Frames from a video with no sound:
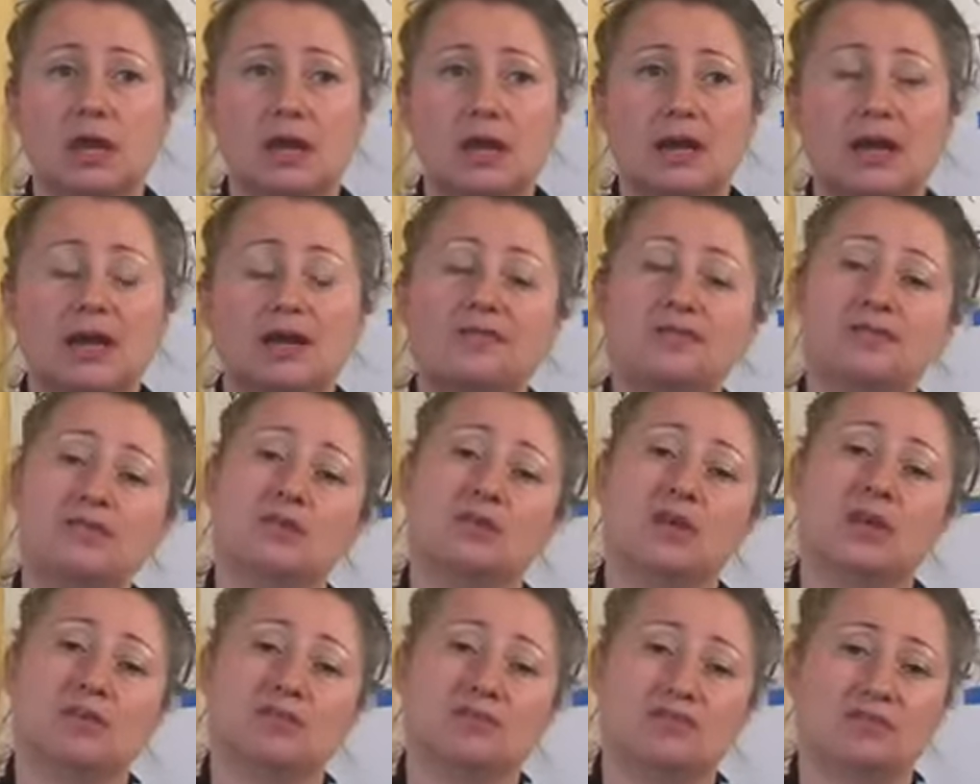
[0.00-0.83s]
if you
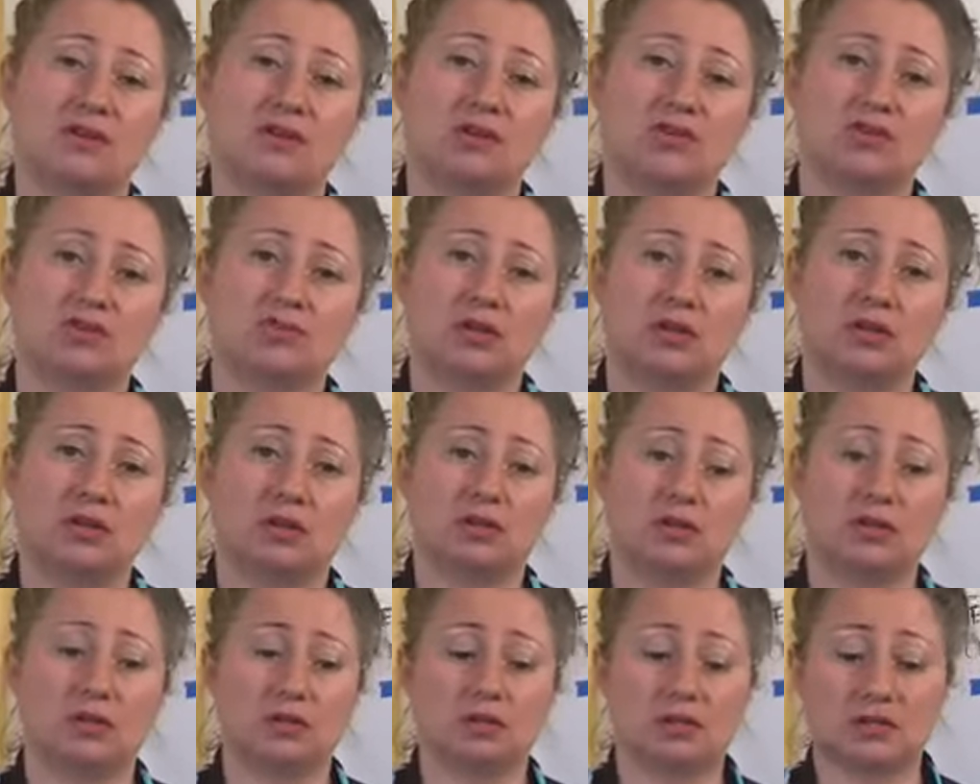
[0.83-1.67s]
get
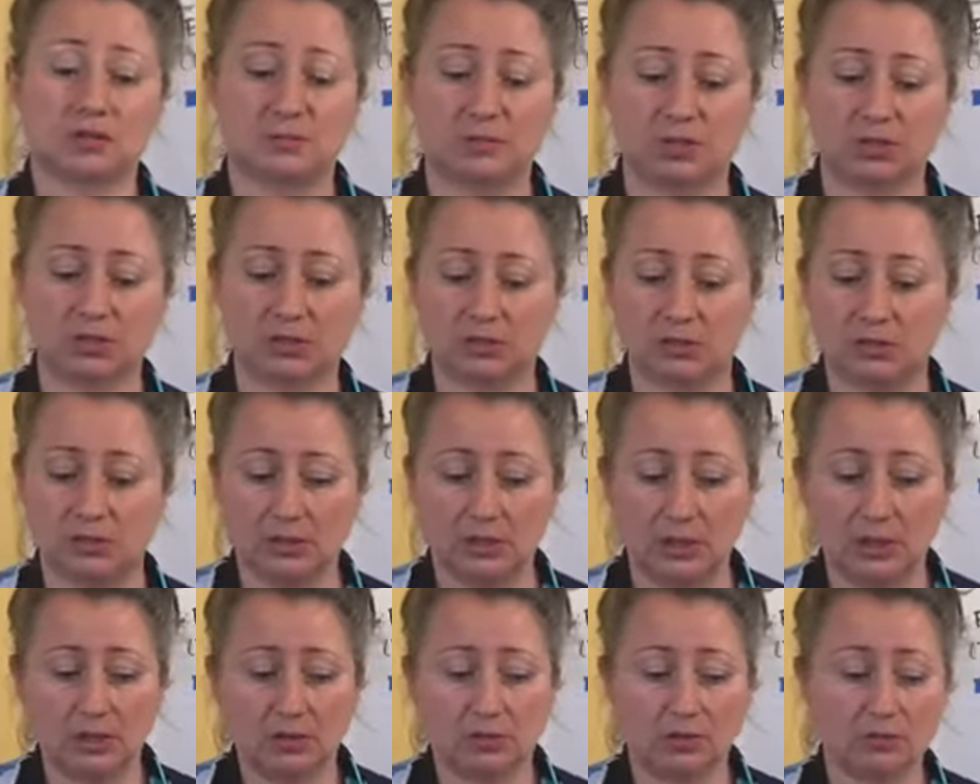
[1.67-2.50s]
frustrated, especially,
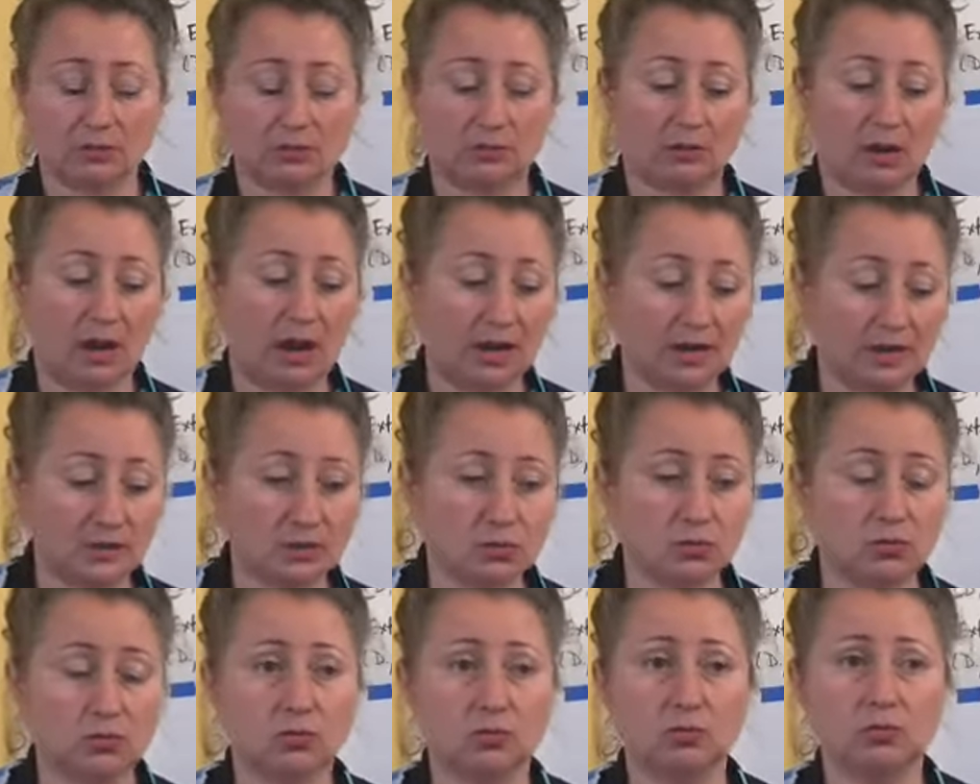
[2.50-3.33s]
you know, high
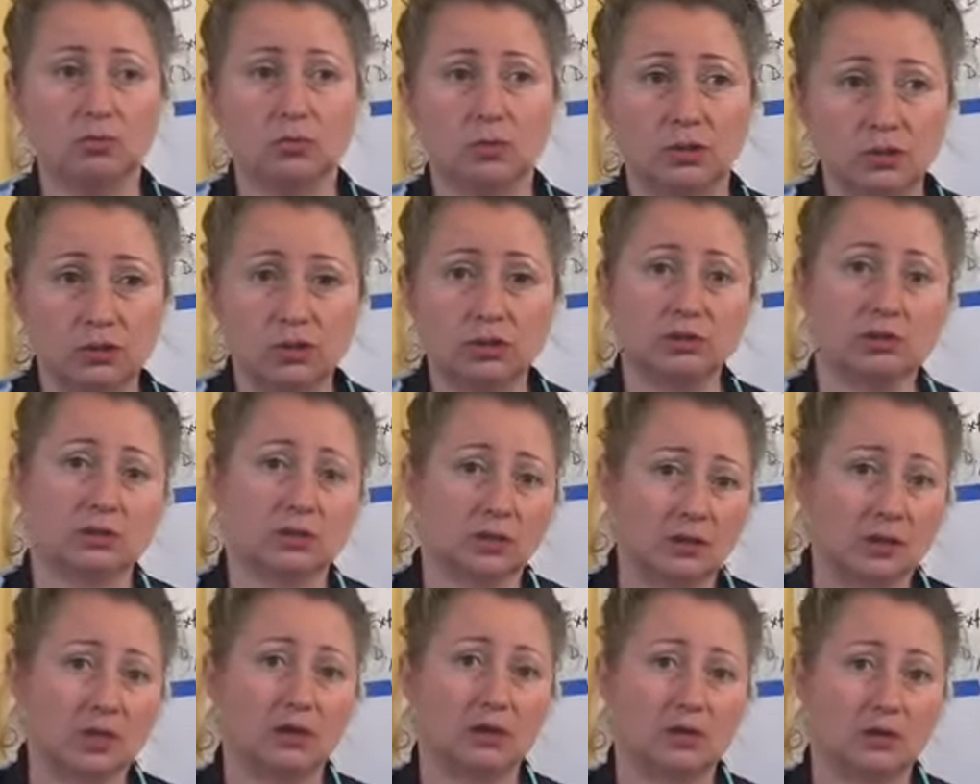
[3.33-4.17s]
school, once you
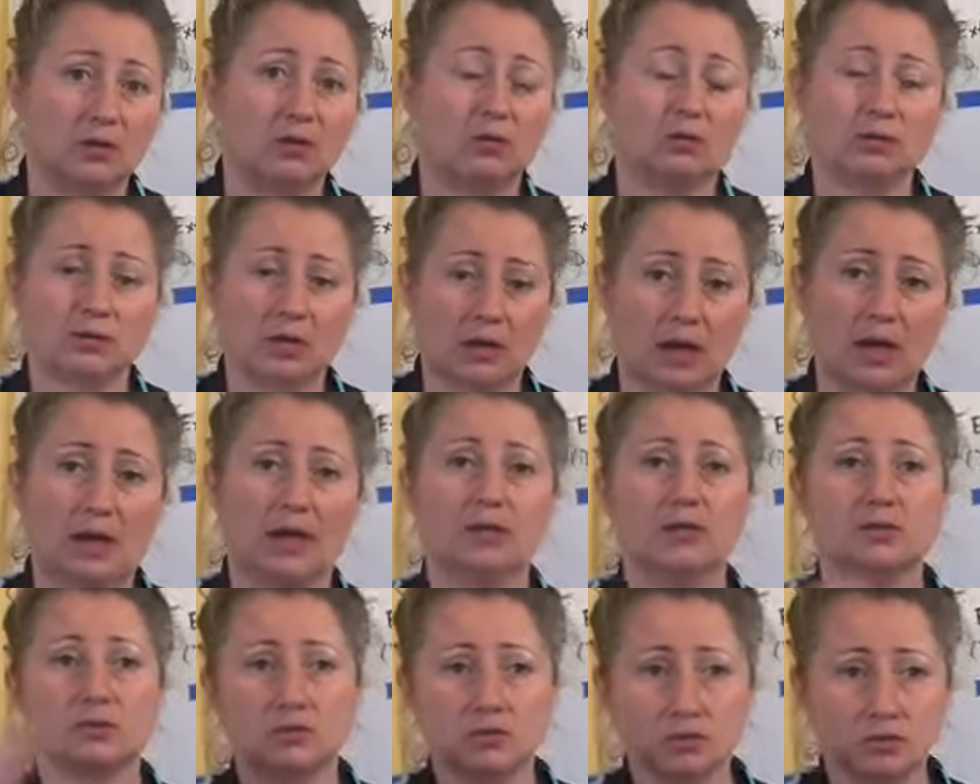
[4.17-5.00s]
start getting older, high
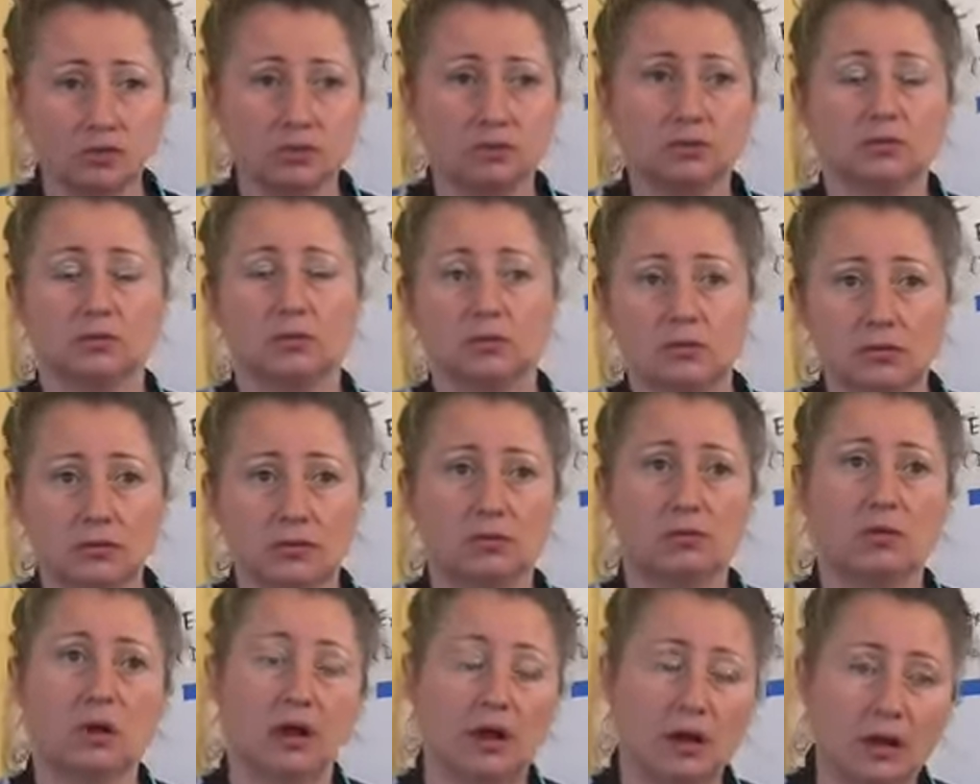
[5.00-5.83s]
school and, you
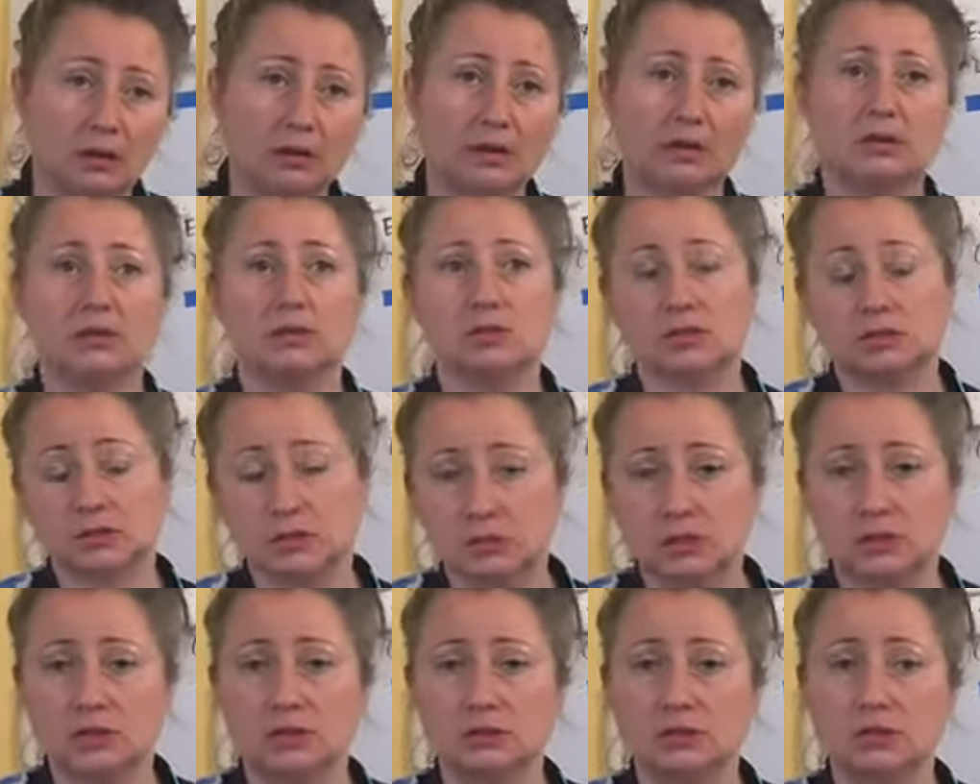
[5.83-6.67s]
know, college and
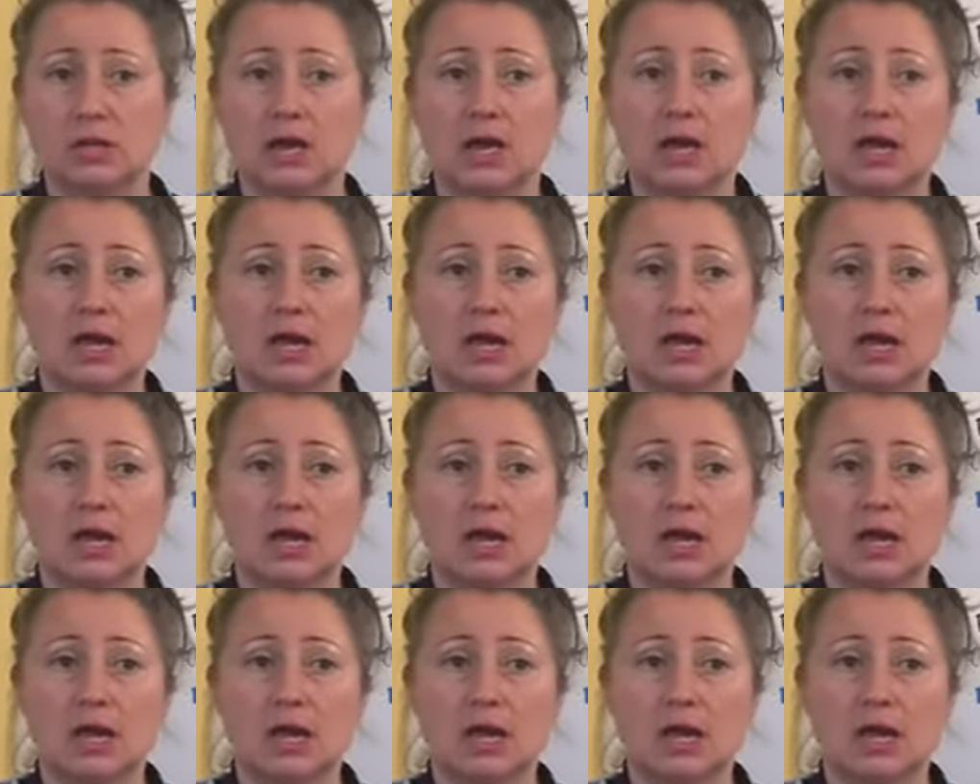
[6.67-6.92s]
adults,